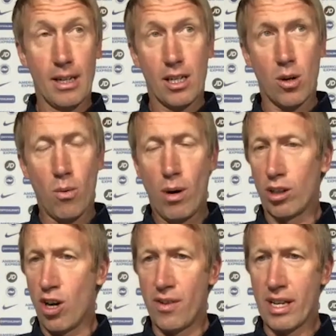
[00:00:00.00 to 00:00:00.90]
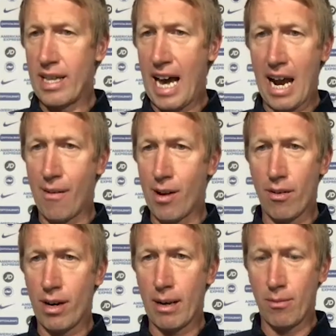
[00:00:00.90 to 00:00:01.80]
So we're well covered in that
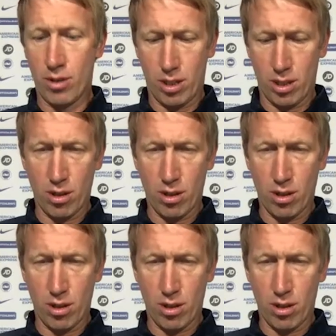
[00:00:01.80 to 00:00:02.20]
area, and it was